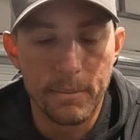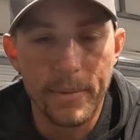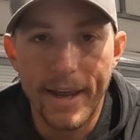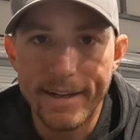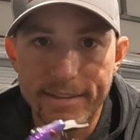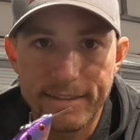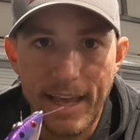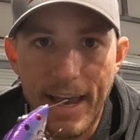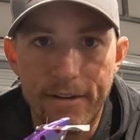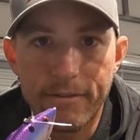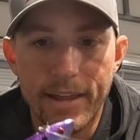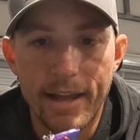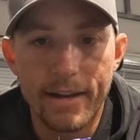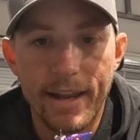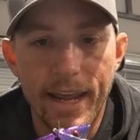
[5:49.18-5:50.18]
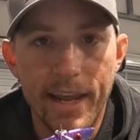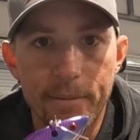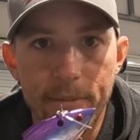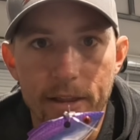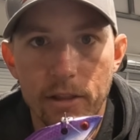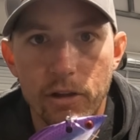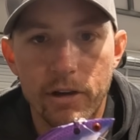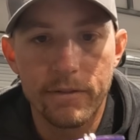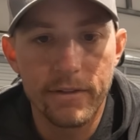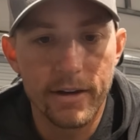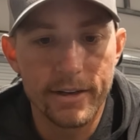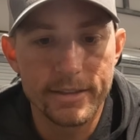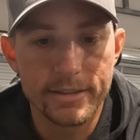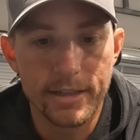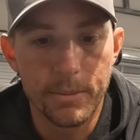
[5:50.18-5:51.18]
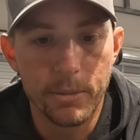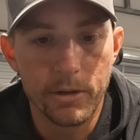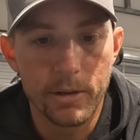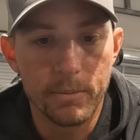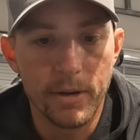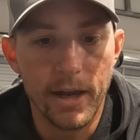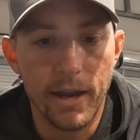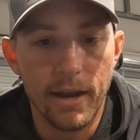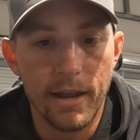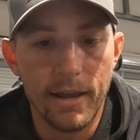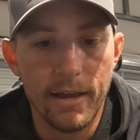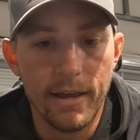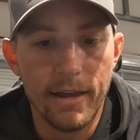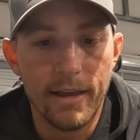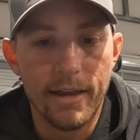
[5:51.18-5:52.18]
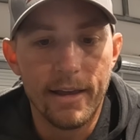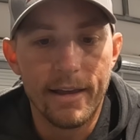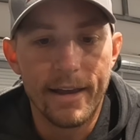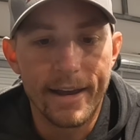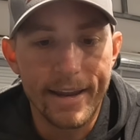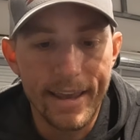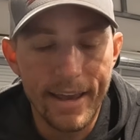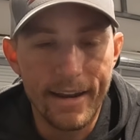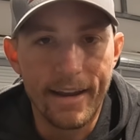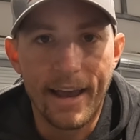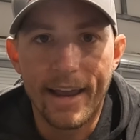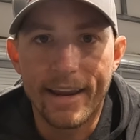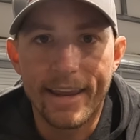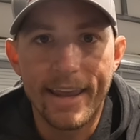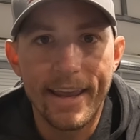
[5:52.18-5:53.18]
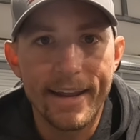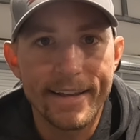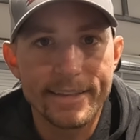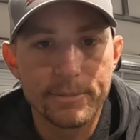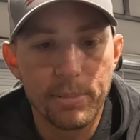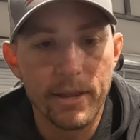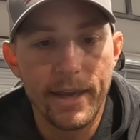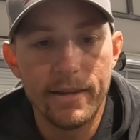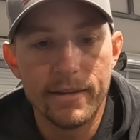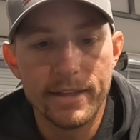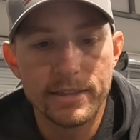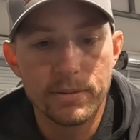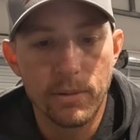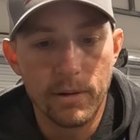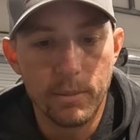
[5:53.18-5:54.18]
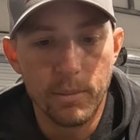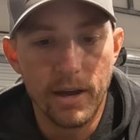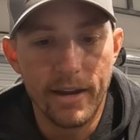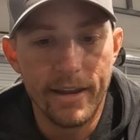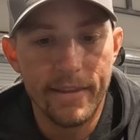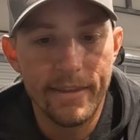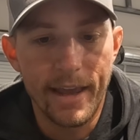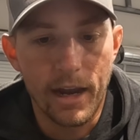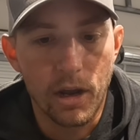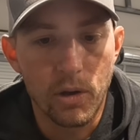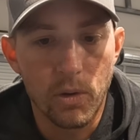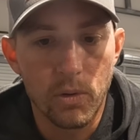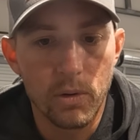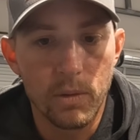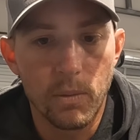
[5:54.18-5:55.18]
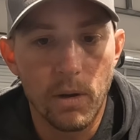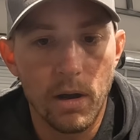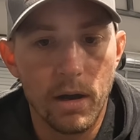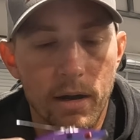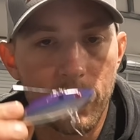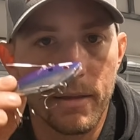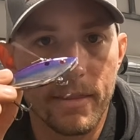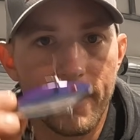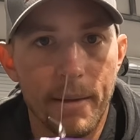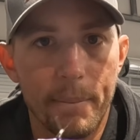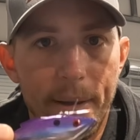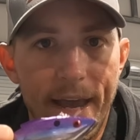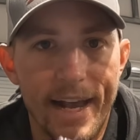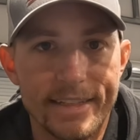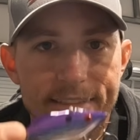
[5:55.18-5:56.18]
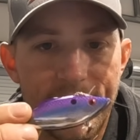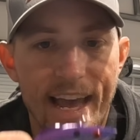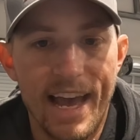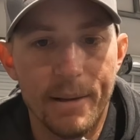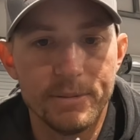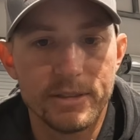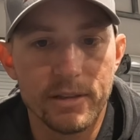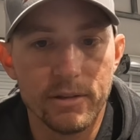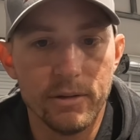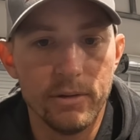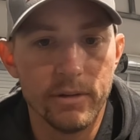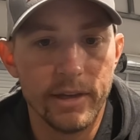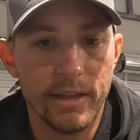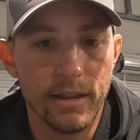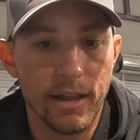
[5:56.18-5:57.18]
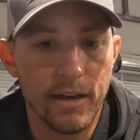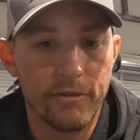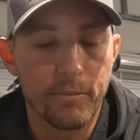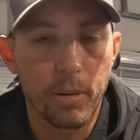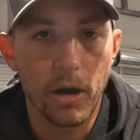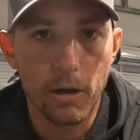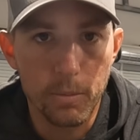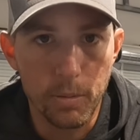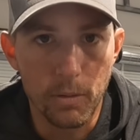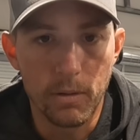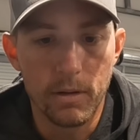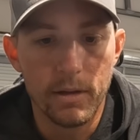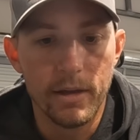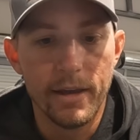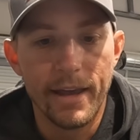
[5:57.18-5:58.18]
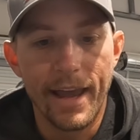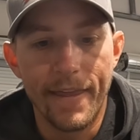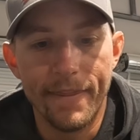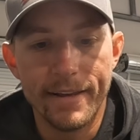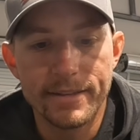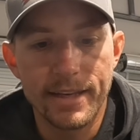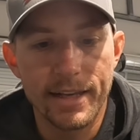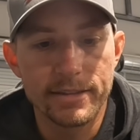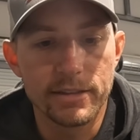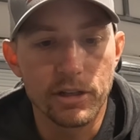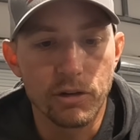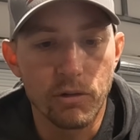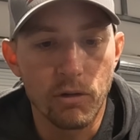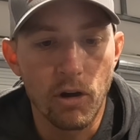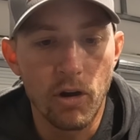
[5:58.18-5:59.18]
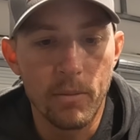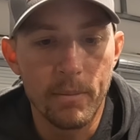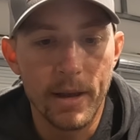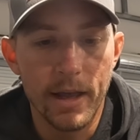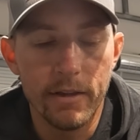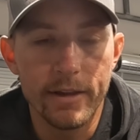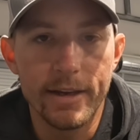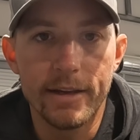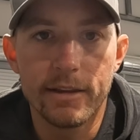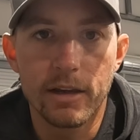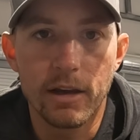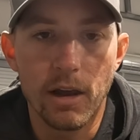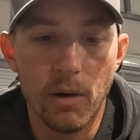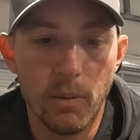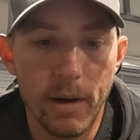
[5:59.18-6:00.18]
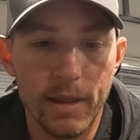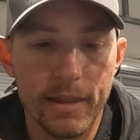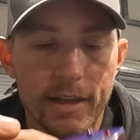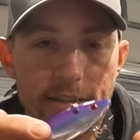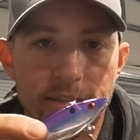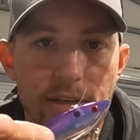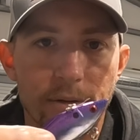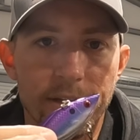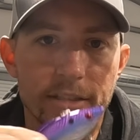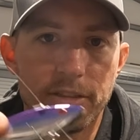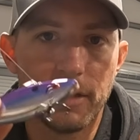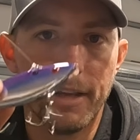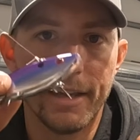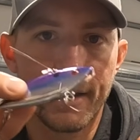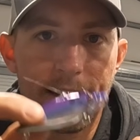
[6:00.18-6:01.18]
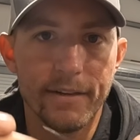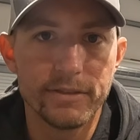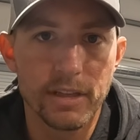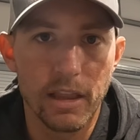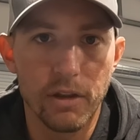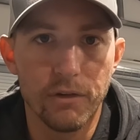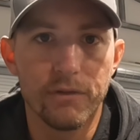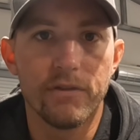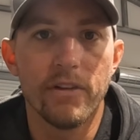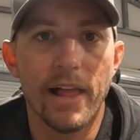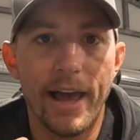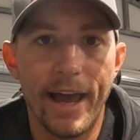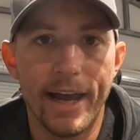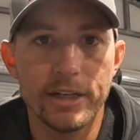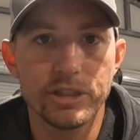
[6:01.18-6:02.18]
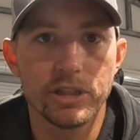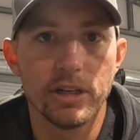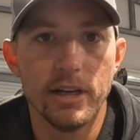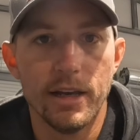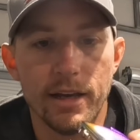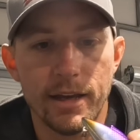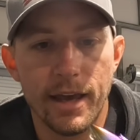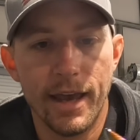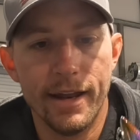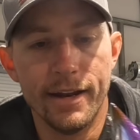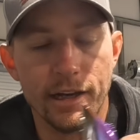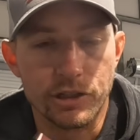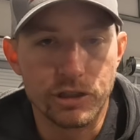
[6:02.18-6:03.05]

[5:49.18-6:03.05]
baits have that name that look very similar, but again, I can't explain this one, but in that cold water, the bass absolutely love purple. And this has the chrome belly to go with it, so it gives a little flash and